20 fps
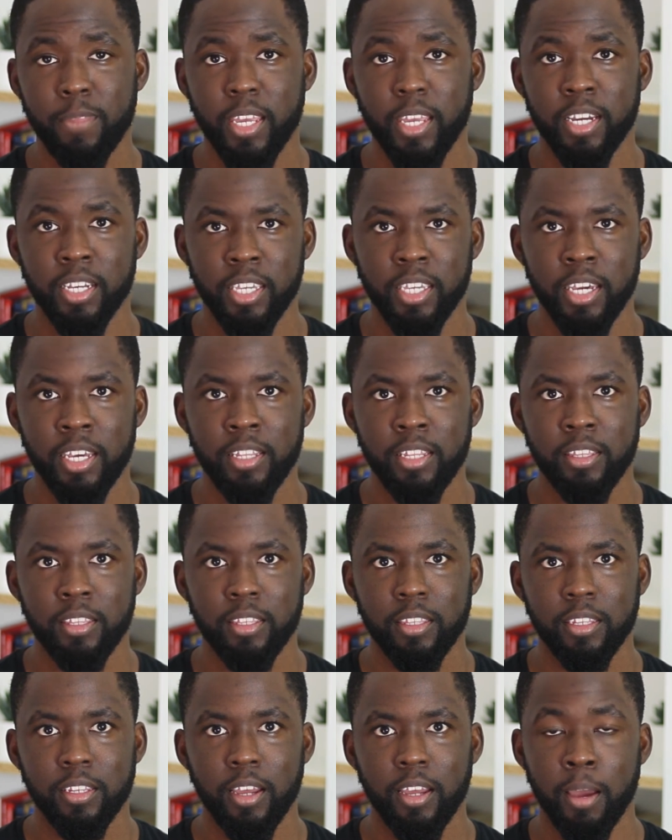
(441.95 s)

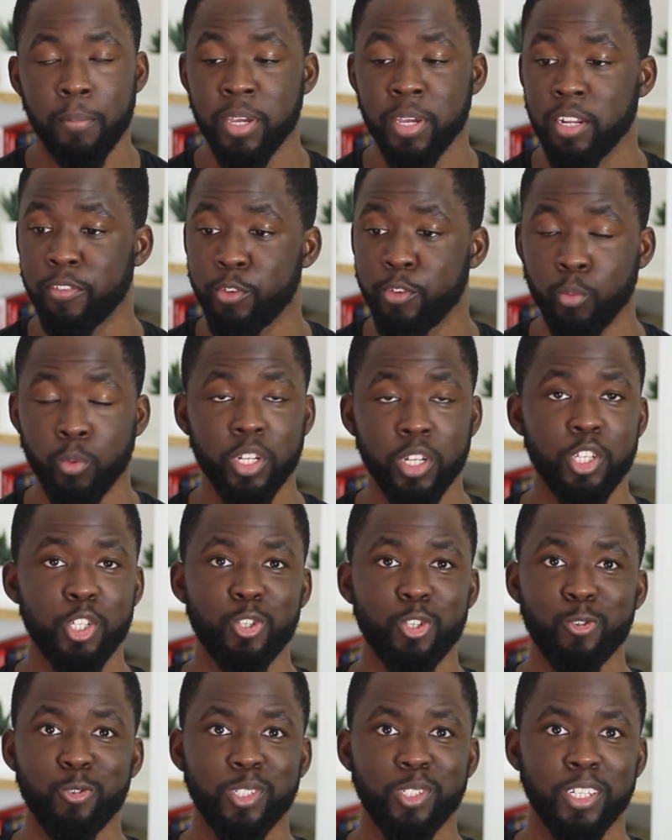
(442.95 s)
Again, I mean, if you want to
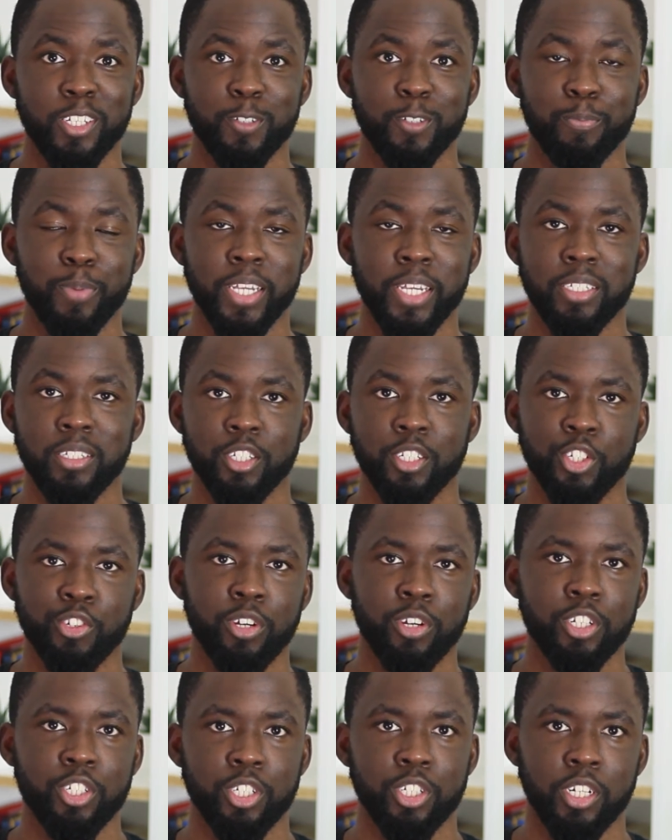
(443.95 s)
use this basic
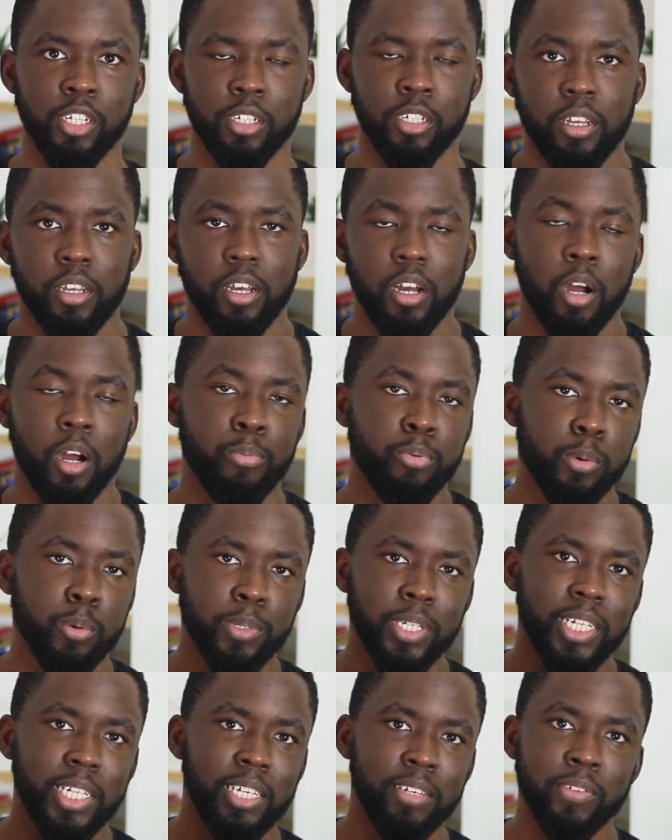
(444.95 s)
structure, I'll
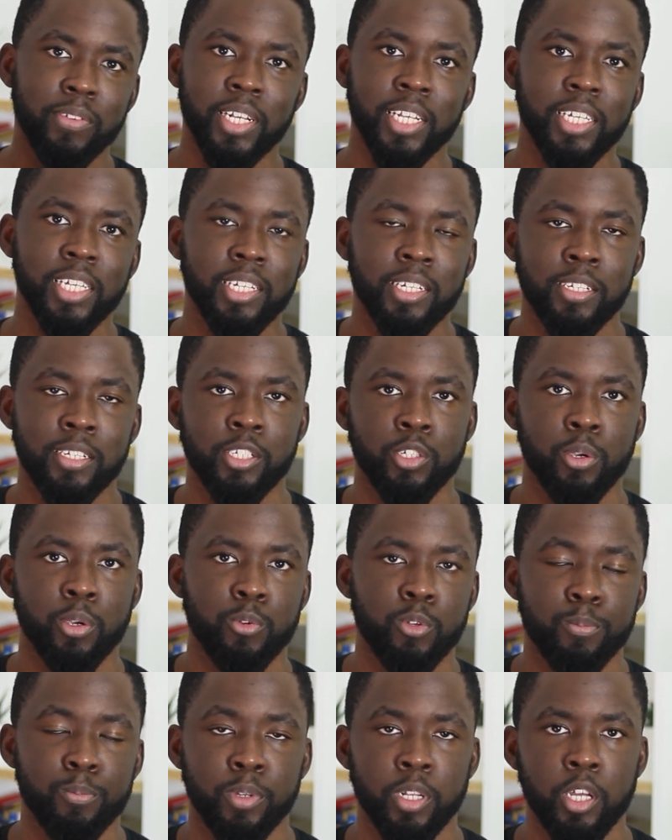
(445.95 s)
probably leave a link in the
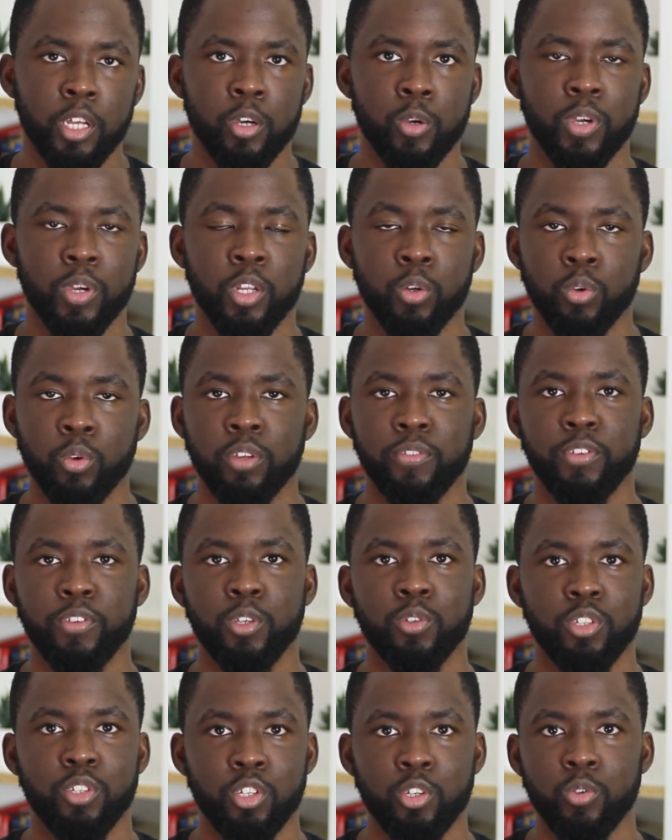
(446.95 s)
description below in order for
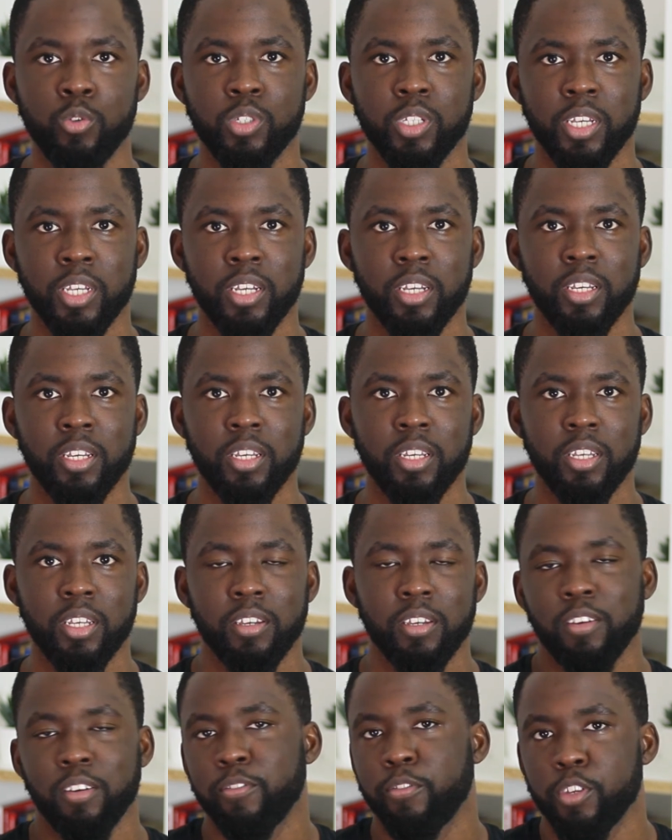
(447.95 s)
you to use it
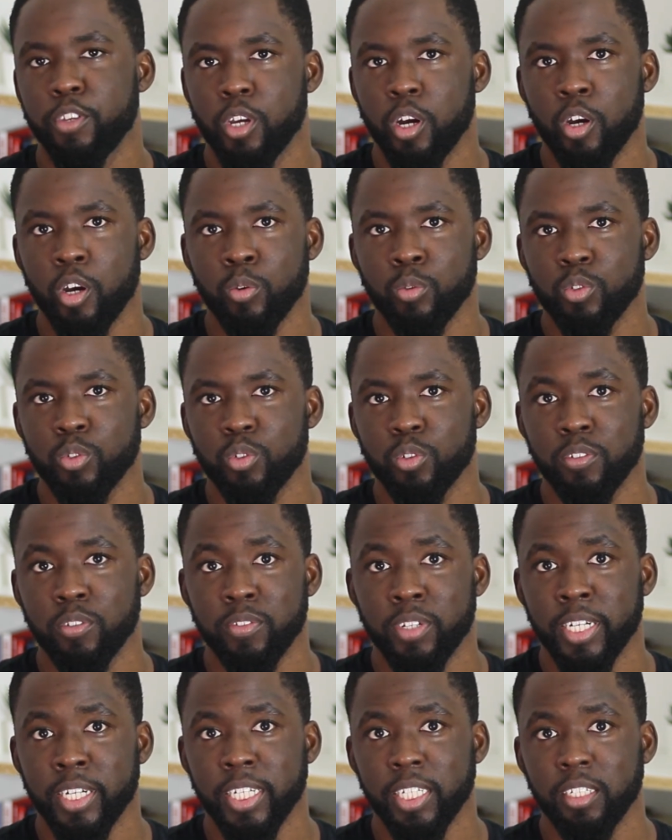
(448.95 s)
for your own sort of
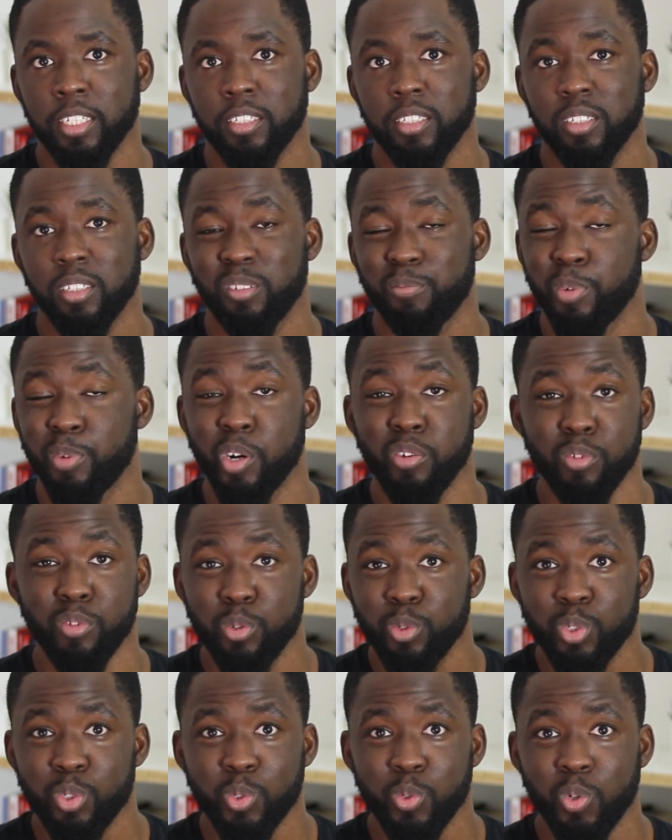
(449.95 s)
like
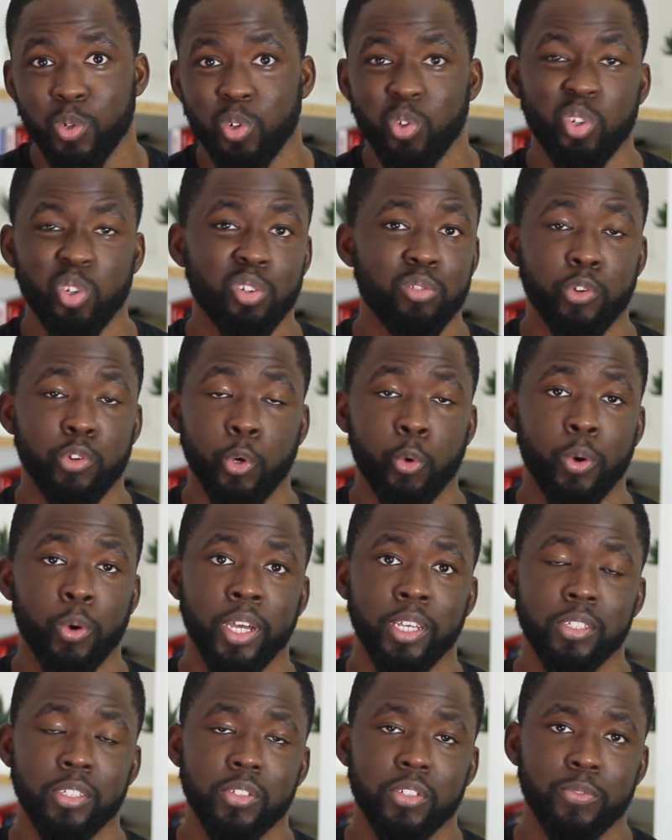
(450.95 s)
perusal or
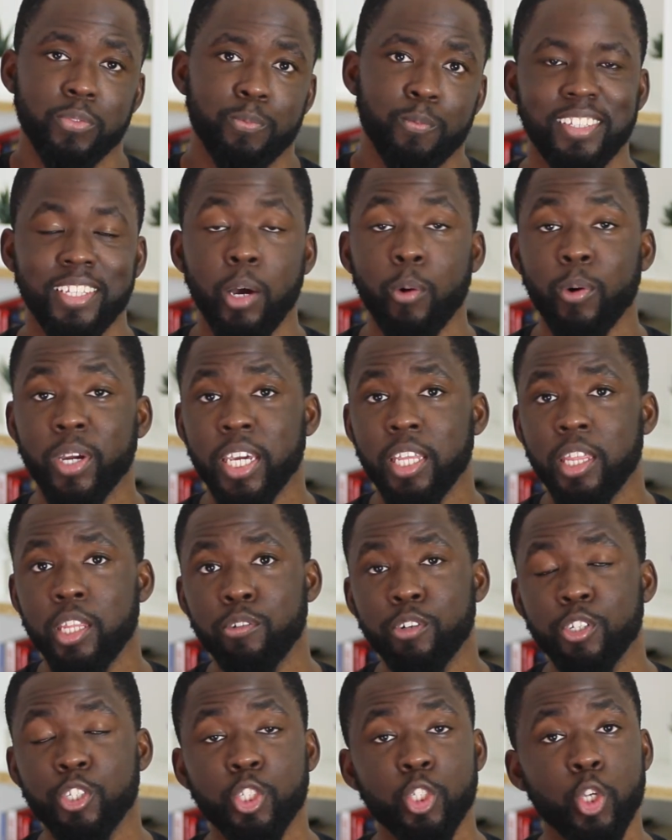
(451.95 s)
request. Now, again, there
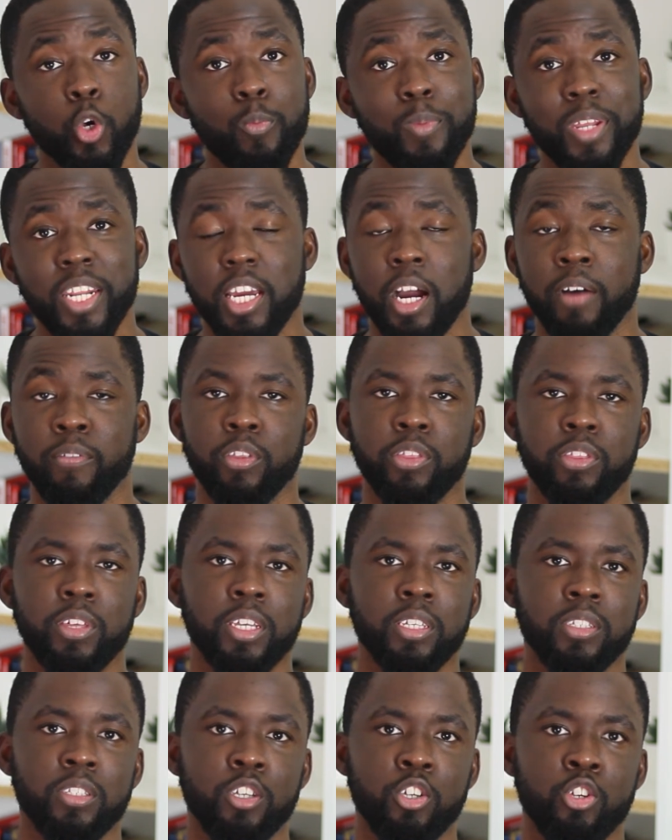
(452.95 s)
are so many other
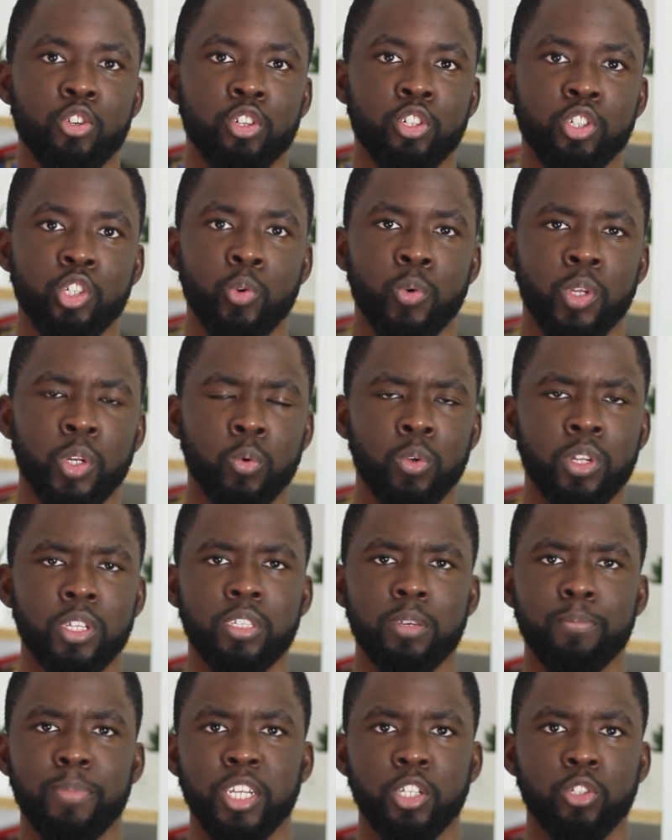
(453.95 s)
things that you can do in order
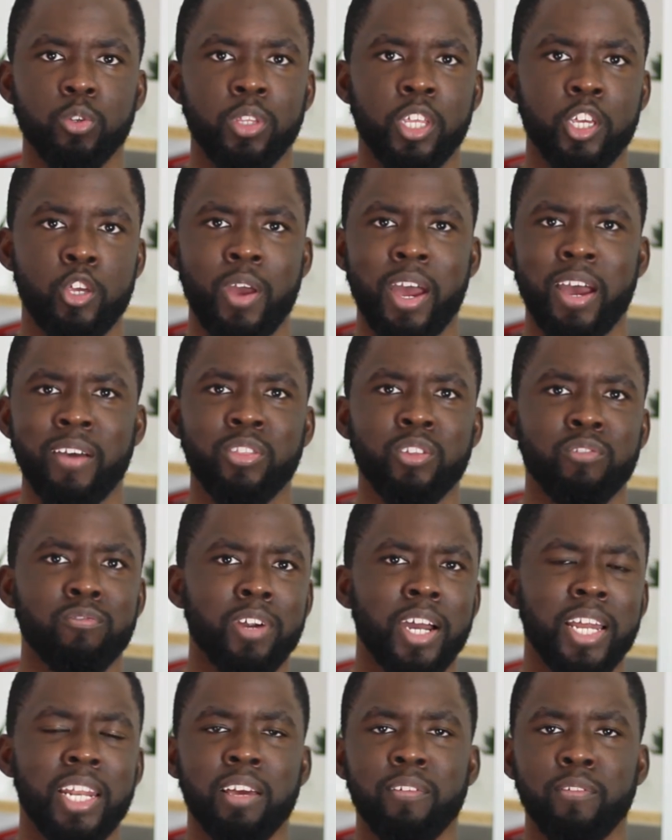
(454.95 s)
to make sure that you have the
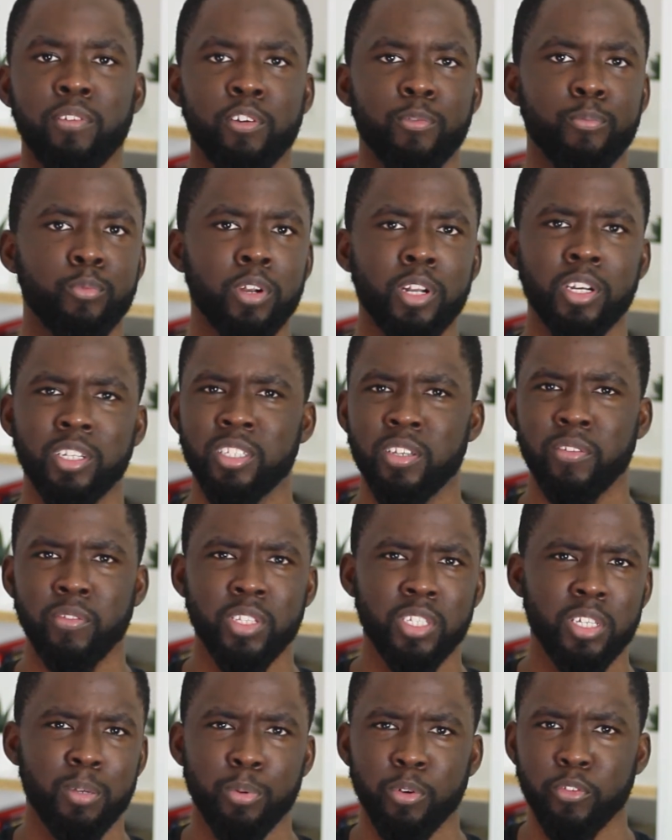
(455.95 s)
right level of
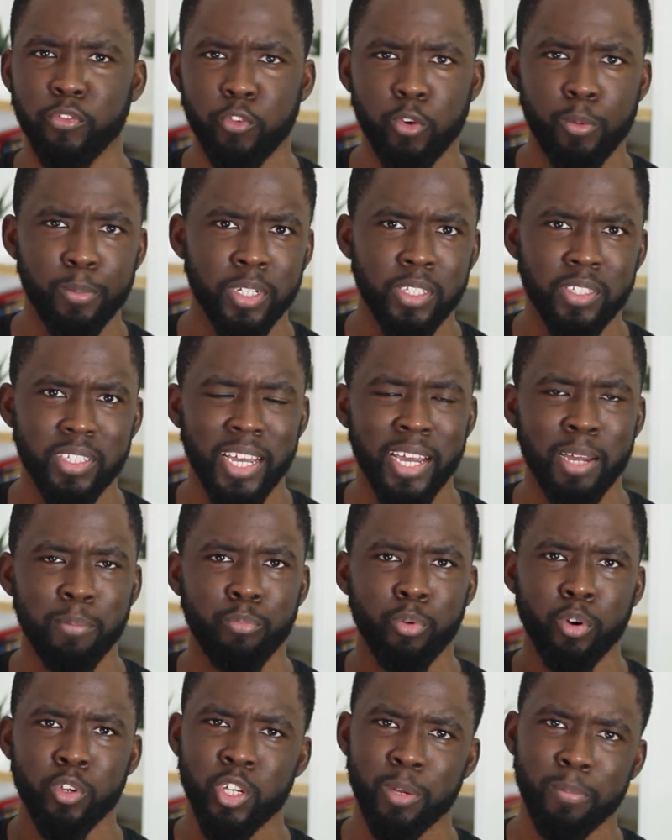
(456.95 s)
productivity, performance, and
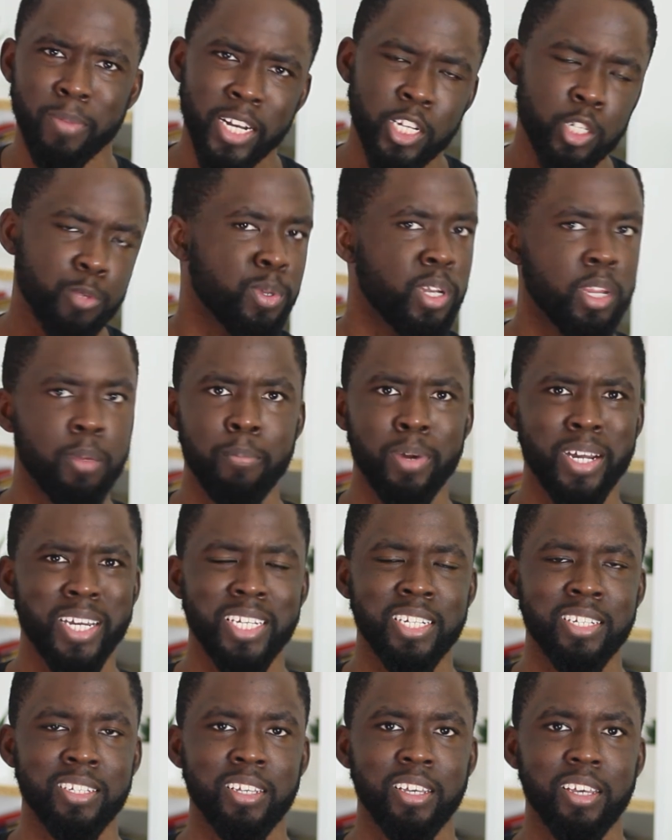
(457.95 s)
project management in
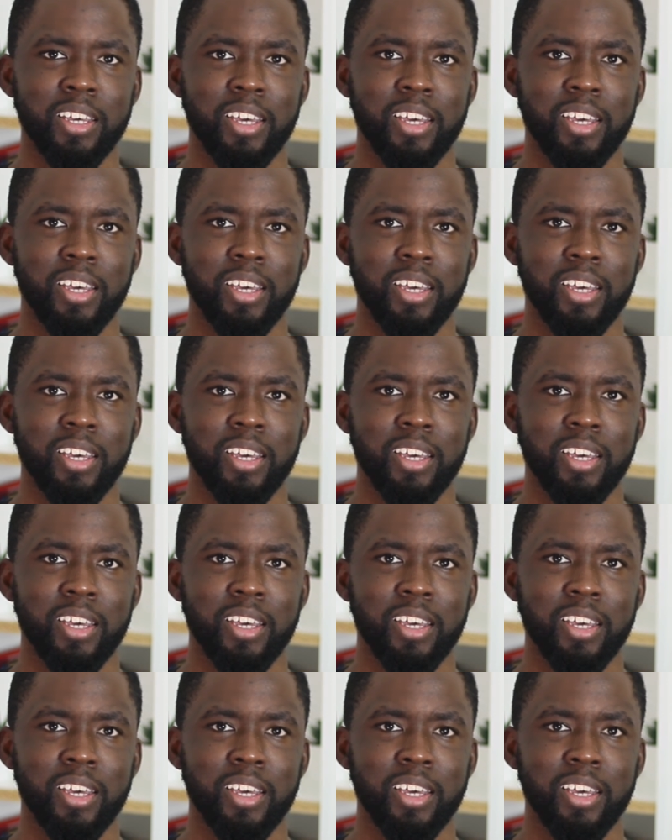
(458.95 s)
mind.